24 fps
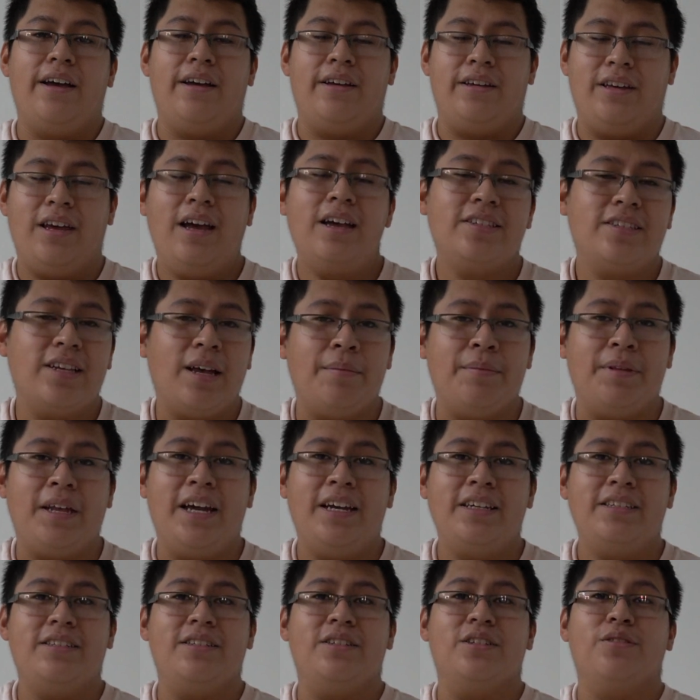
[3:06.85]
Yes, I'm
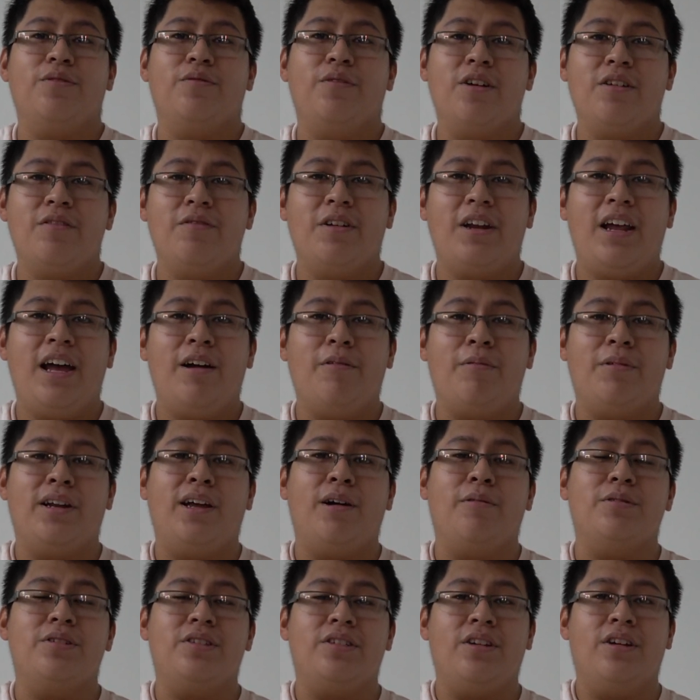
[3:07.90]
nasty as fuck for that when I
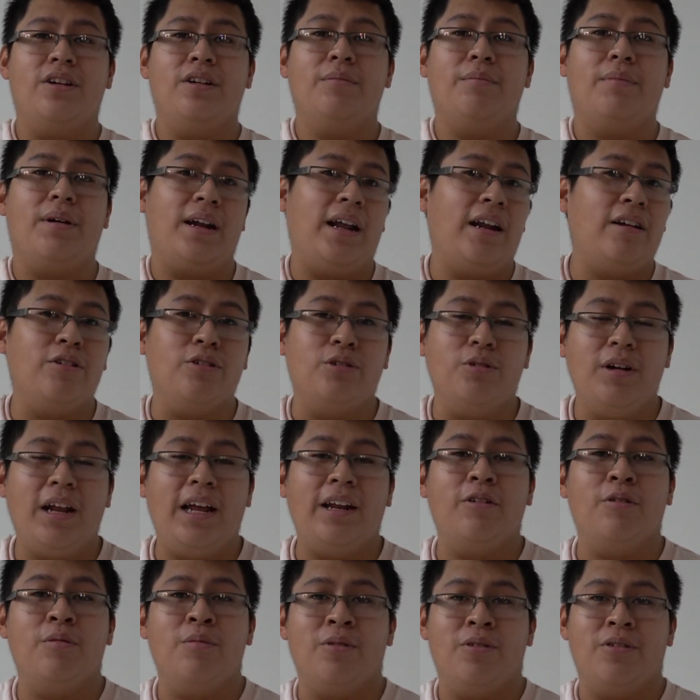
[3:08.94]
was young, but I don't do that
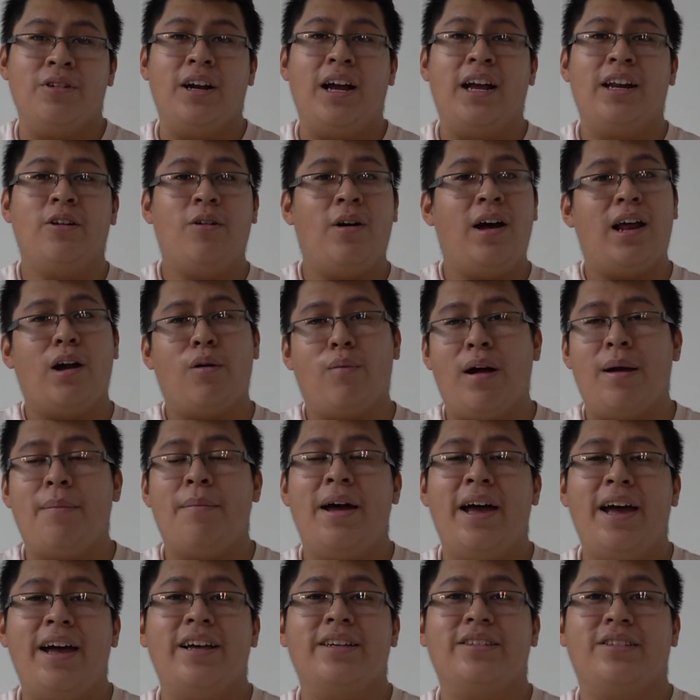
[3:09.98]
no more. I know how to wipe my
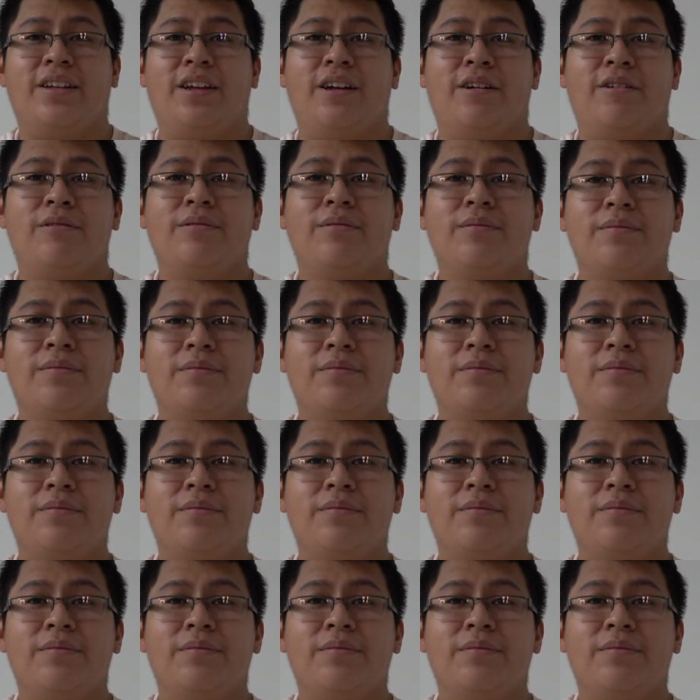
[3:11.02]
ass now.